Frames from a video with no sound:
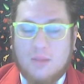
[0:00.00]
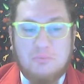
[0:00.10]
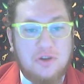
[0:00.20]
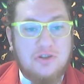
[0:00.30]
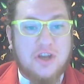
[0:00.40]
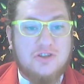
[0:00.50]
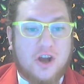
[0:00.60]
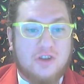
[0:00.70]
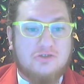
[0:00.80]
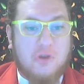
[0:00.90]
Appreciate
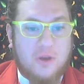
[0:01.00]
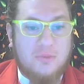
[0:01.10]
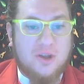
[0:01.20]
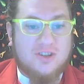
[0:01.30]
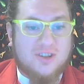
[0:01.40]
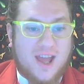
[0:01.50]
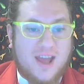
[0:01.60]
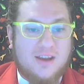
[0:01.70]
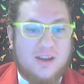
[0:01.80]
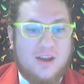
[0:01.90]
y'all joining me
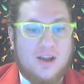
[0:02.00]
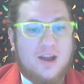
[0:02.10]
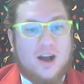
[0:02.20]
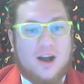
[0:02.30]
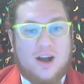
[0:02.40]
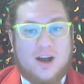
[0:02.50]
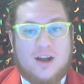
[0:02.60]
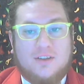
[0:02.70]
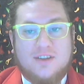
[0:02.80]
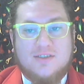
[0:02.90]
today uh,
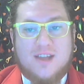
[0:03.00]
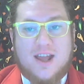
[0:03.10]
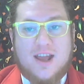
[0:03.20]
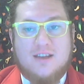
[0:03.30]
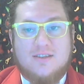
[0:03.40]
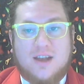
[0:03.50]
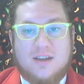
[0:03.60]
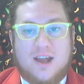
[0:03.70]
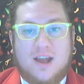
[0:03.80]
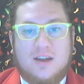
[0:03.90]
on this day,
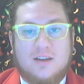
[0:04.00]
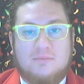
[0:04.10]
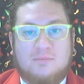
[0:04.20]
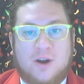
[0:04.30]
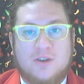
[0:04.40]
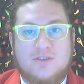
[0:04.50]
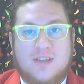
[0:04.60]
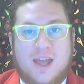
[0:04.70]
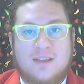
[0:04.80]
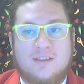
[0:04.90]
Sunday, March
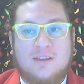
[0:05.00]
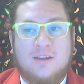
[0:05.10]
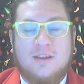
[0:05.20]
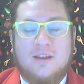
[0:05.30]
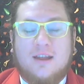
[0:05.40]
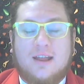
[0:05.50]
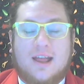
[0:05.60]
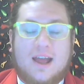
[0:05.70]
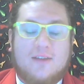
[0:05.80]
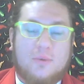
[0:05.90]
10th.
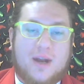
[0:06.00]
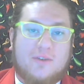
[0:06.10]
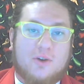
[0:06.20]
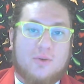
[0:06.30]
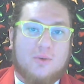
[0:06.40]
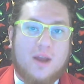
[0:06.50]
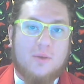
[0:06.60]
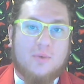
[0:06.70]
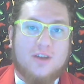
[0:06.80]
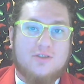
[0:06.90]
Everybody have a
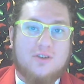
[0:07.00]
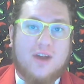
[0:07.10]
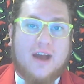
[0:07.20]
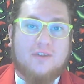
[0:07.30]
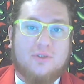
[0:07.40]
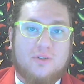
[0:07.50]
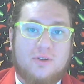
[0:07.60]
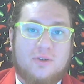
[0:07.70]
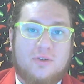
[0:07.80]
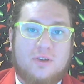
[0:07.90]
great rest of your
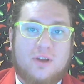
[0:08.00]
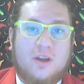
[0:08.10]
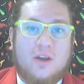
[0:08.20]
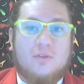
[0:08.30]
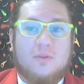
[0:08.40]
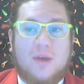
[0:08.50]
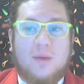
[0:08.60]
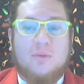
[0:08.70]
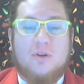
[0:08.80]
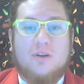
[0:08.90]
afternoon.
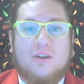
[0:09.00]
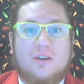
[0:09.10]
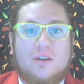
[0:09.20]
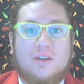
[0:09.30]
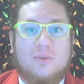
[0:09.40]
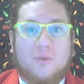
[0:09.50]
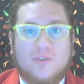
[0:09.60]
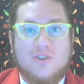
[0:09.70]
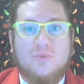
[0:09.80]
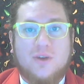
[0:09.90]
Remember, one
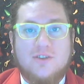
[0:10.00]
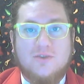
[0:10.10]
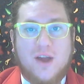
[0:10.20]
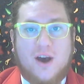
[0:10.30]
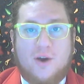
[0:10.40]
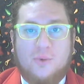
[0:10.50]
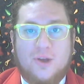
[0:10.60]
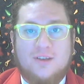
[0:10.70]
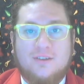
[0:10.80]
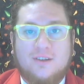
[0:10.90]
of us wins, we all
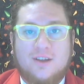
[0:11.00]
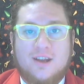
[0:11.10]
win.